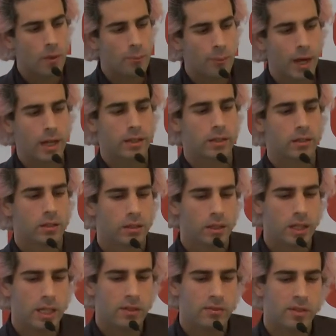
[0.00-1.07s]
But
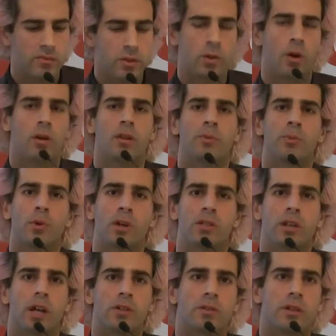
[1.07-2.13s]
even if you go to the
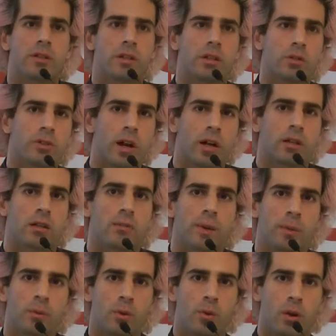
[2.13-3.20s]
poorest countries and you talk to the
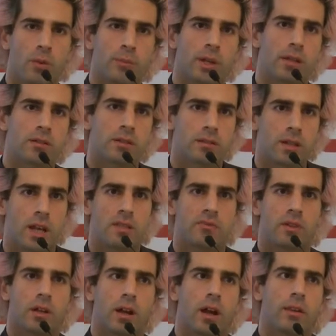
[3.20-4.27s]
people who are being
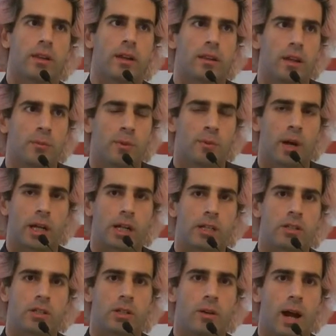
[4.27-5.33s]
successful in online labor
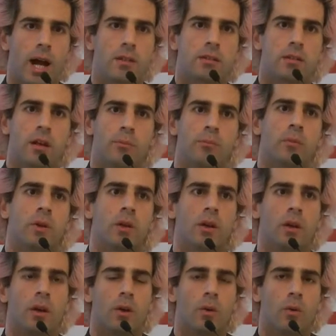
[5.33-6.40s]
markets and you ask them
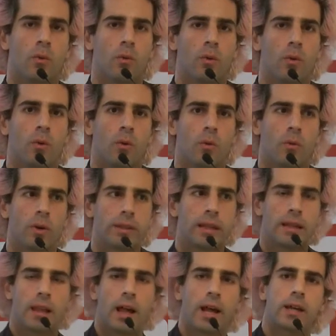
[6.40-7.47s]
what
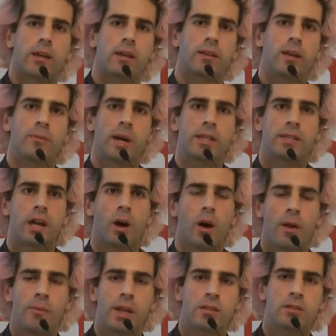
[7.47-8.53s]
they like, they might say, oh,
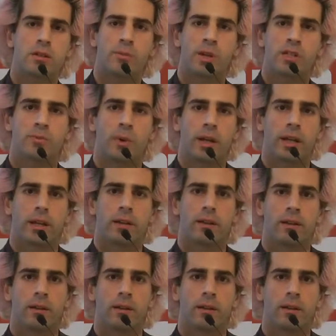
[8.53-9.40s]
I make so much money